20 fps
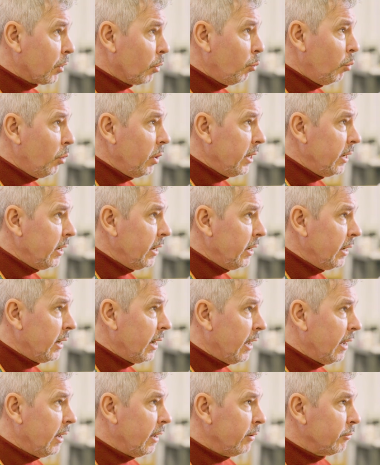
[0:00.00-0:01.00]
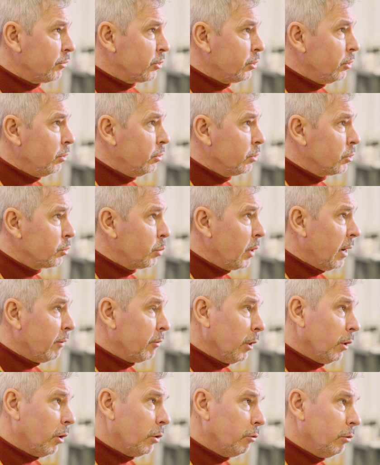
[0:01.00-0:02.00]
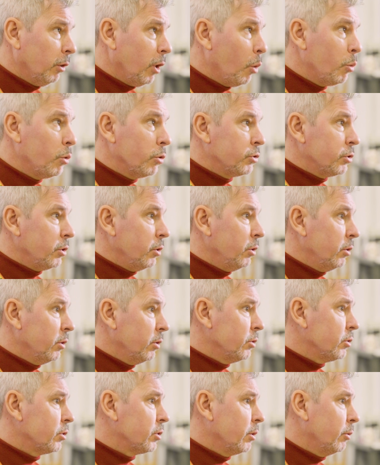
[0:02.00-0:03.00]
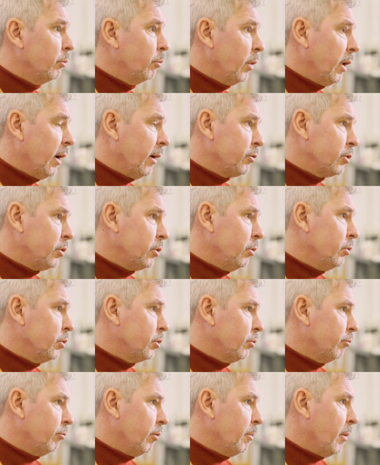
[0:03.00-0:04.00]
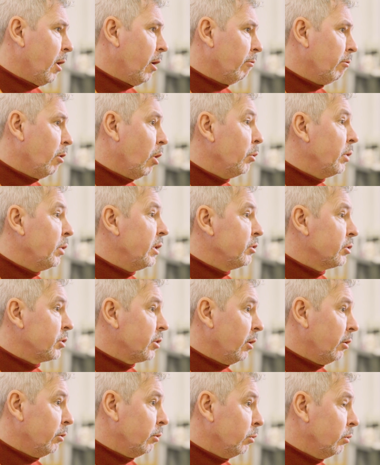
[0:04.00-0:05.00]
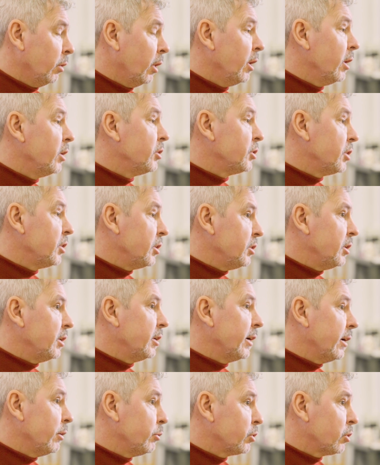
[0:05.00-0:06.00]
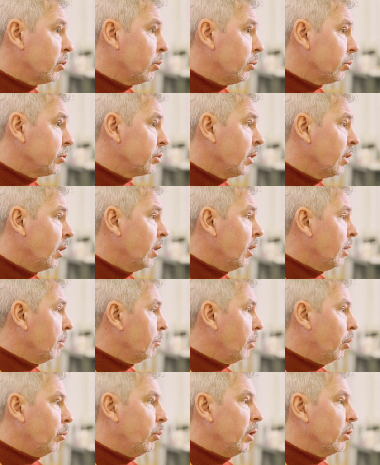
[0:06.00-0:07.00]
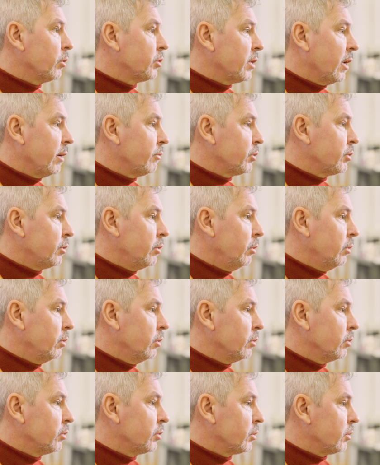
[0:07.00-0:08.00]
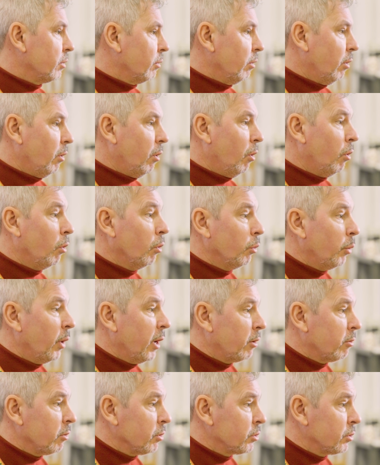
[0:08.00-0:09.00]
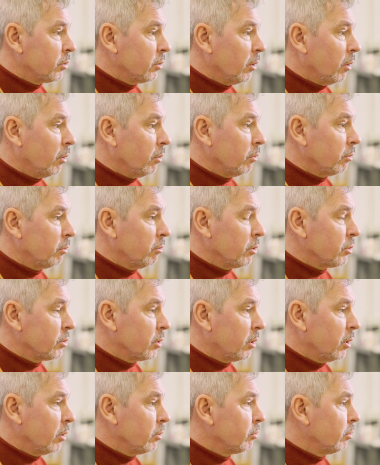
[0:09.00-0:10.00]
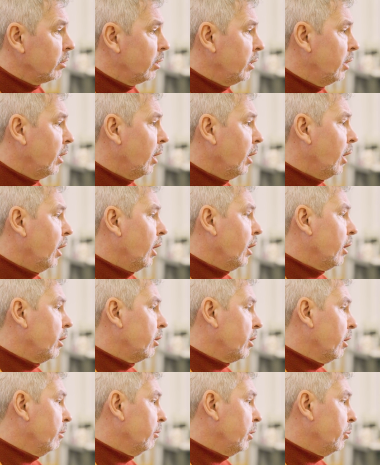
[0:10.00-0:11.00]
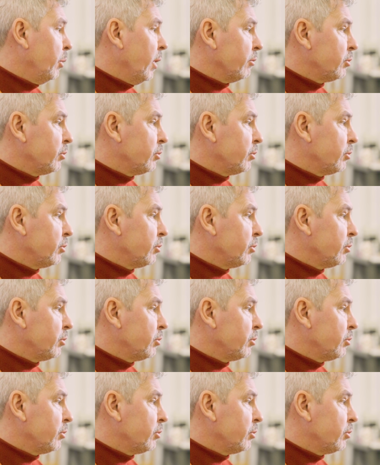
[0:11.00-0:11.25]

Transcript: We have a lot of local students, and we have students from our own internal Sitting Guilds course, but we also have students all the way across the country. Currently we